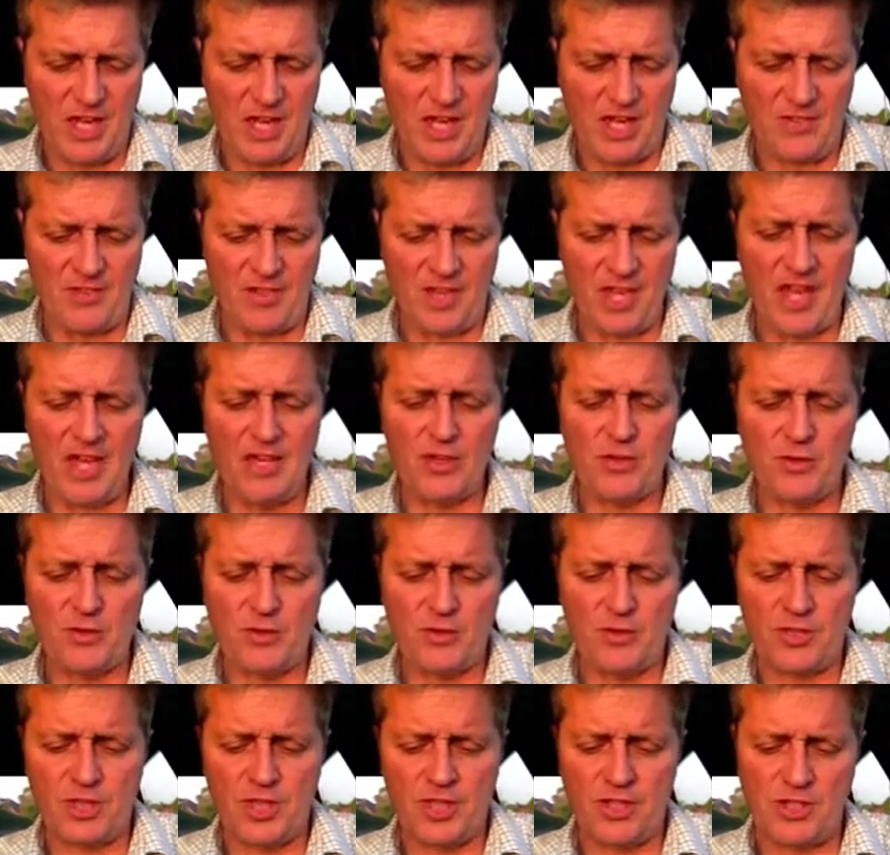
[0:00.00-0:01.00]
"And the
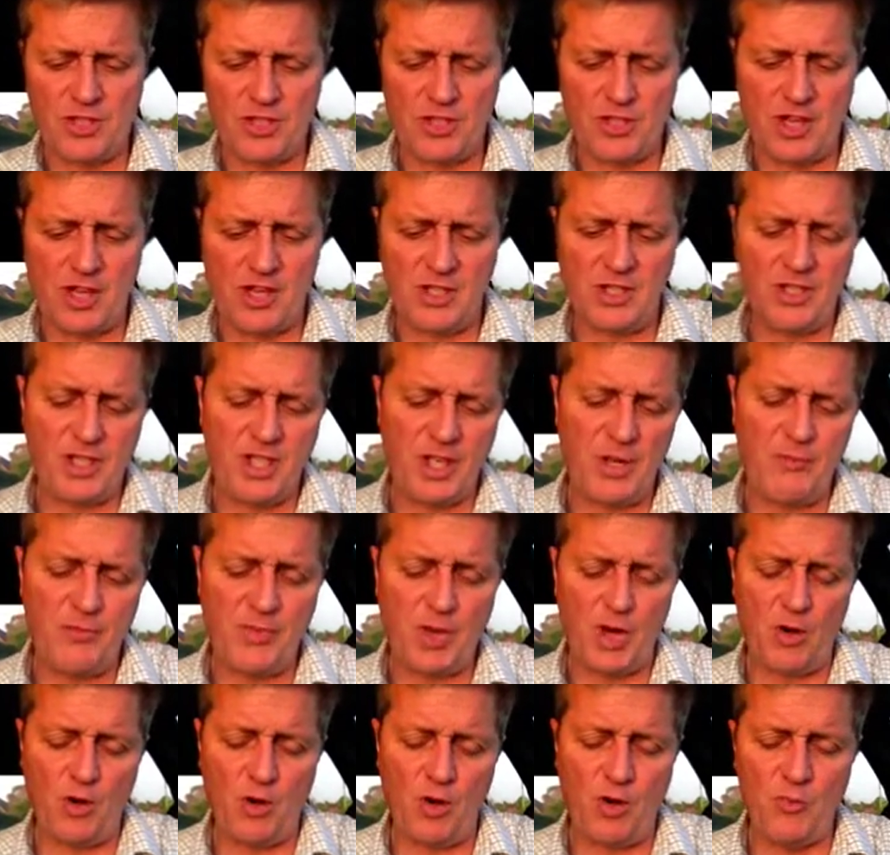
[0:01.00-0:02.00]
angels that did not keep
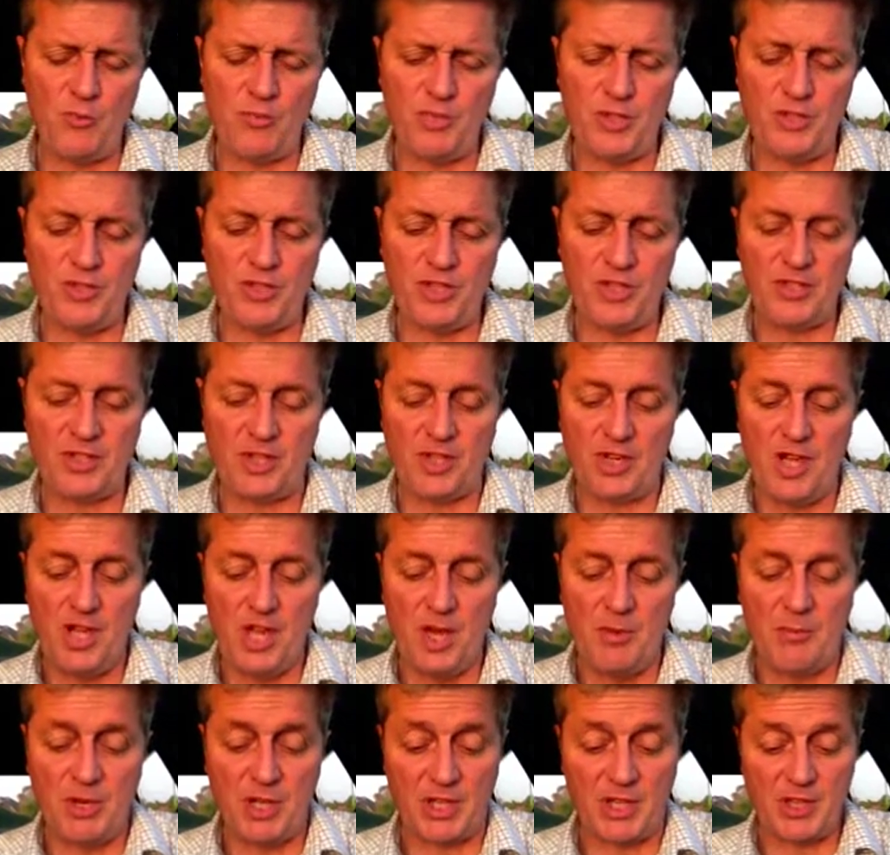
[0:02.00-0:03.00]
their own position,
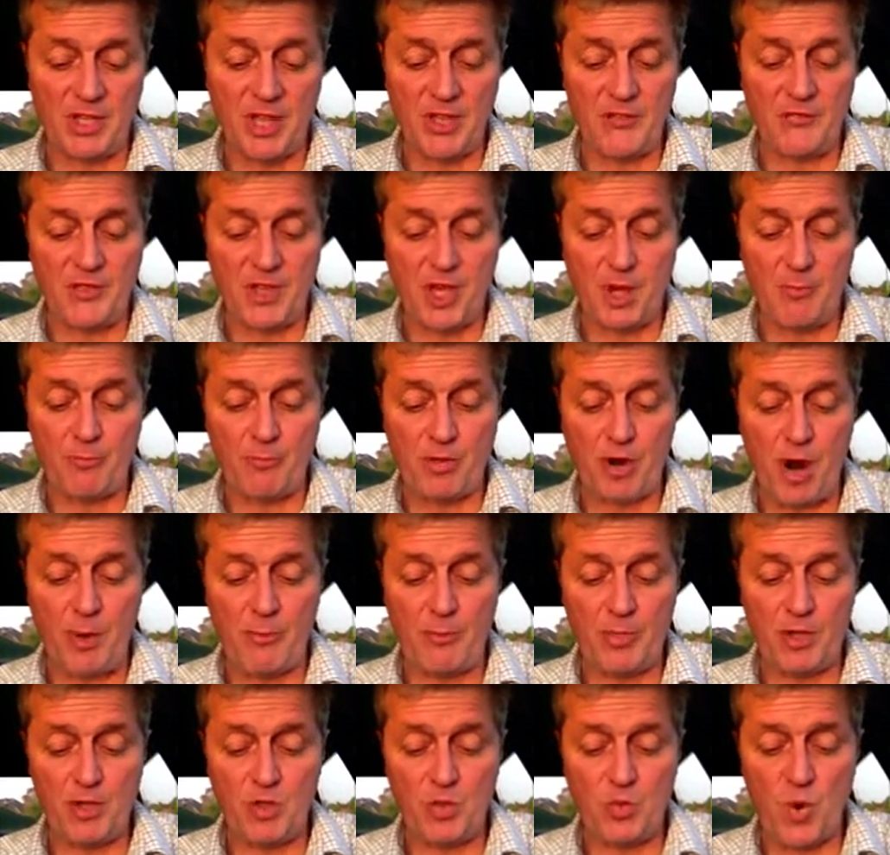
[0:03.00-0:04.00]
but left their
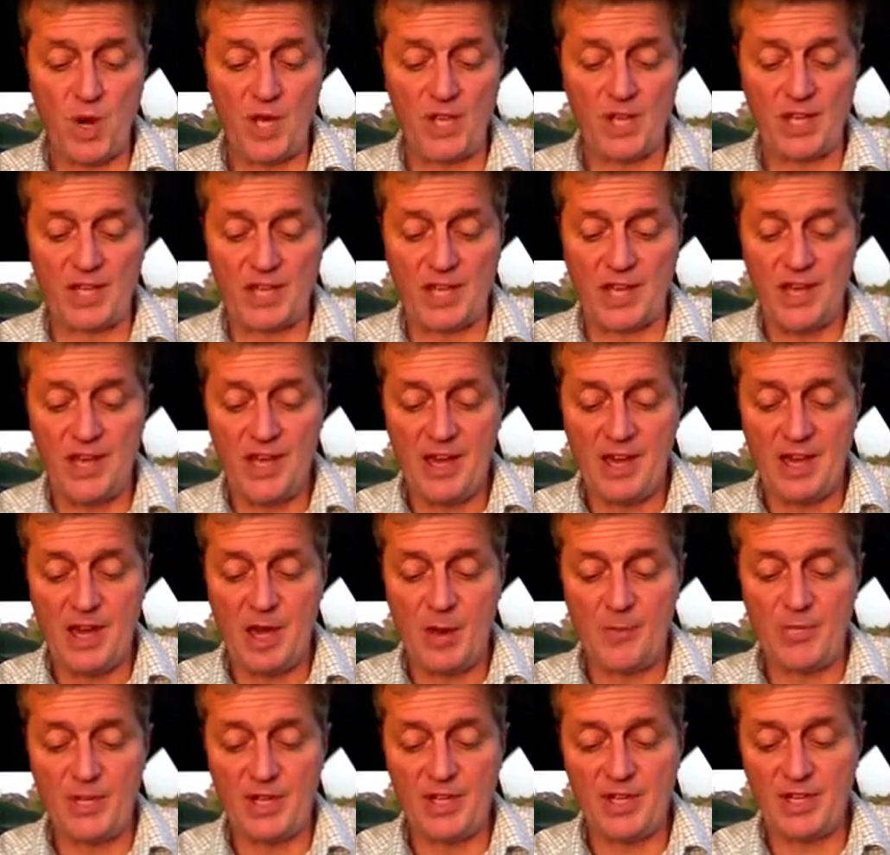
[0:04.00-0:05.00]
proper dwelling,
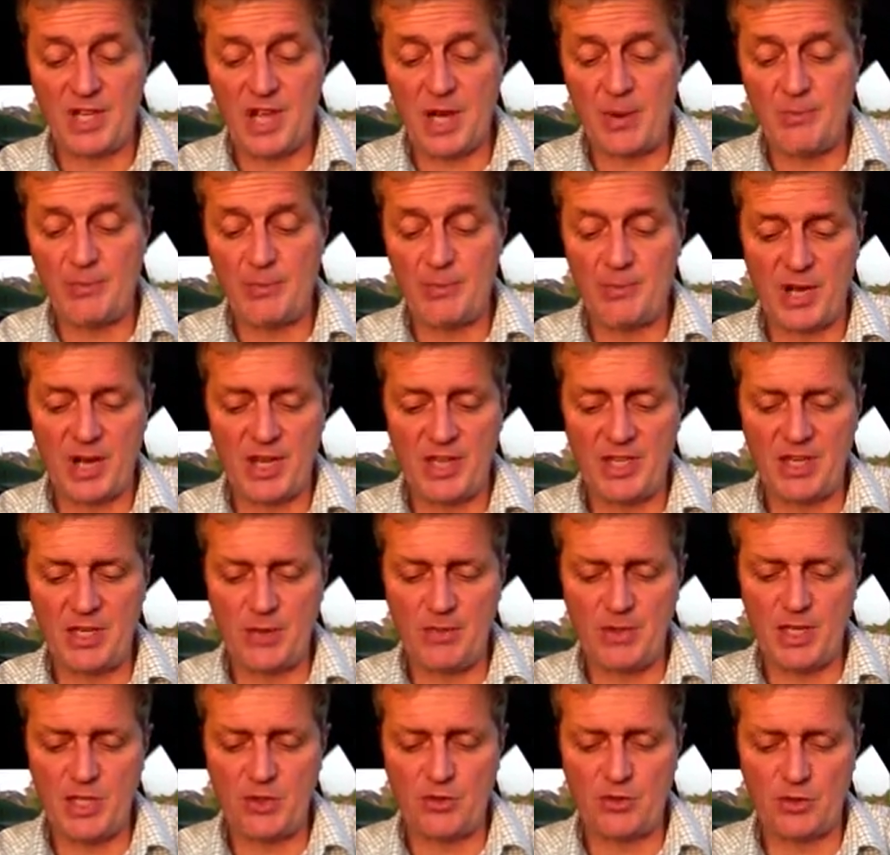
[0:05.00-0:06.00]
have been kept by
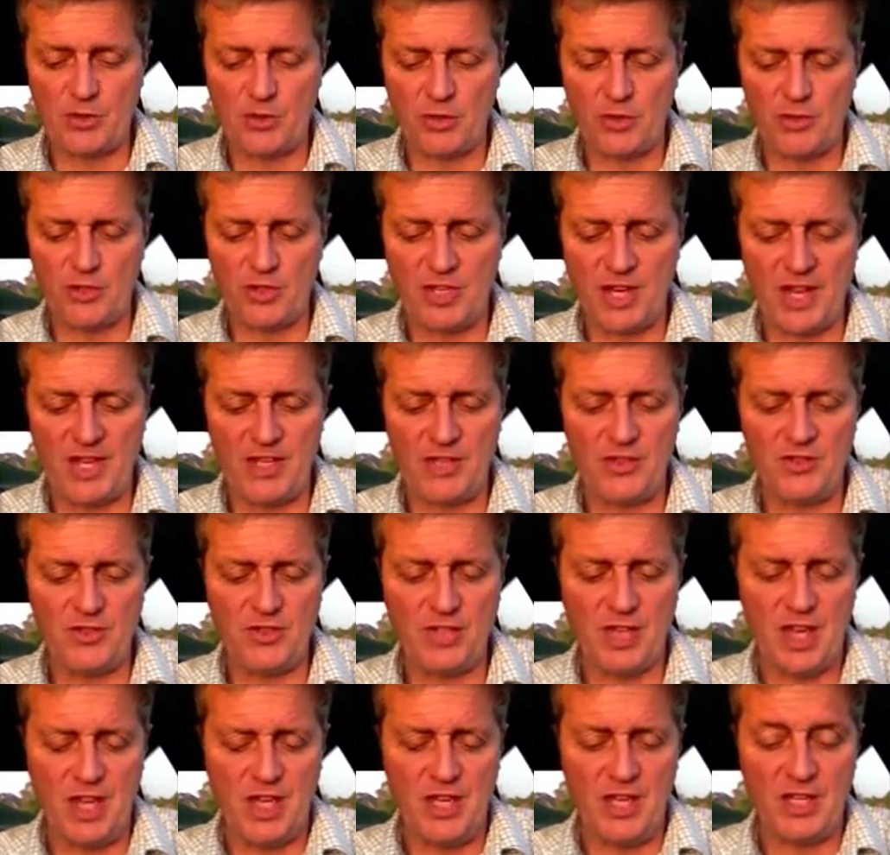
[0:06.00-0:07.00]
him in eternal
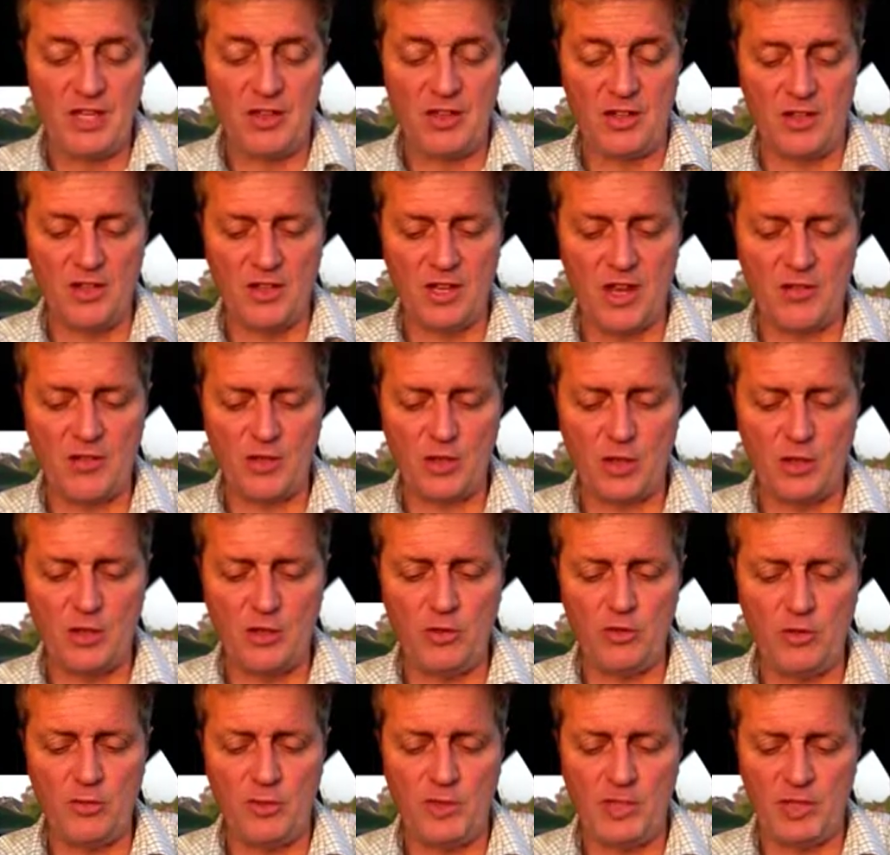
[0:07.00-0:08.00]
chains in the nether
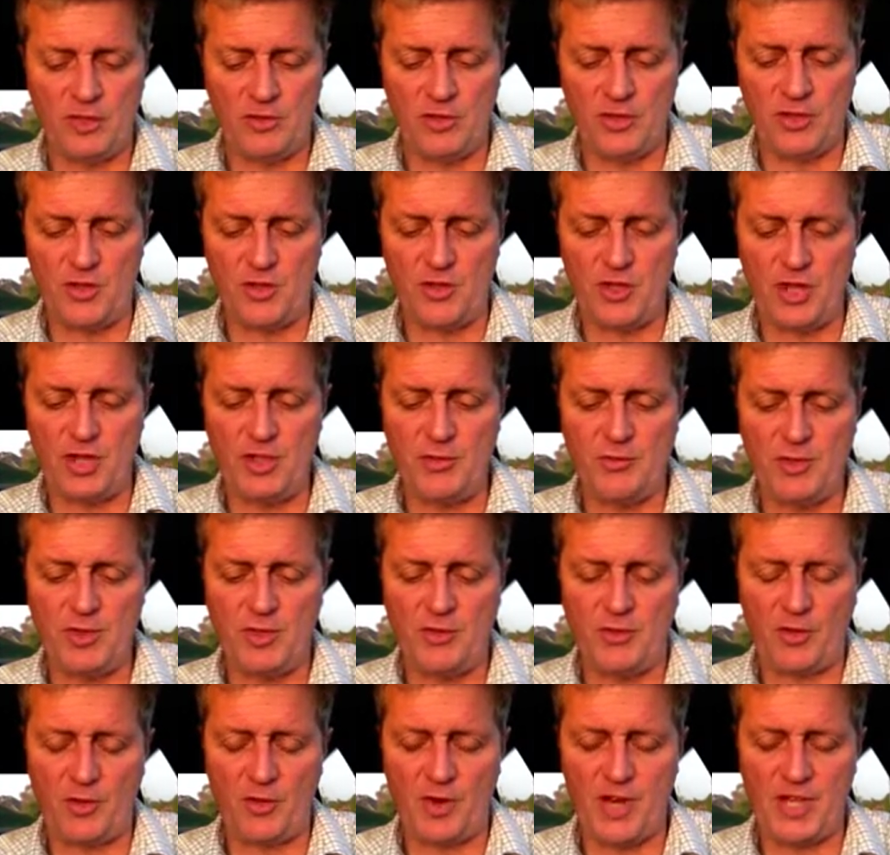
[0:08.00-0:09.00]
gloom until the
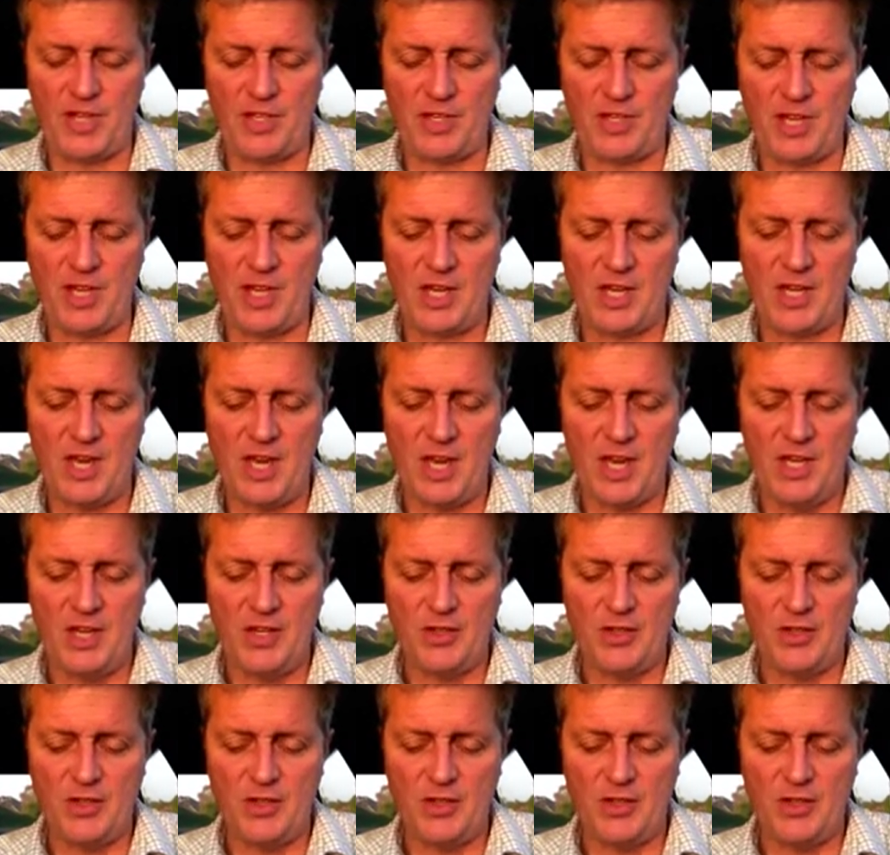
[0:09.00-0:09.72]
judgment of the great day,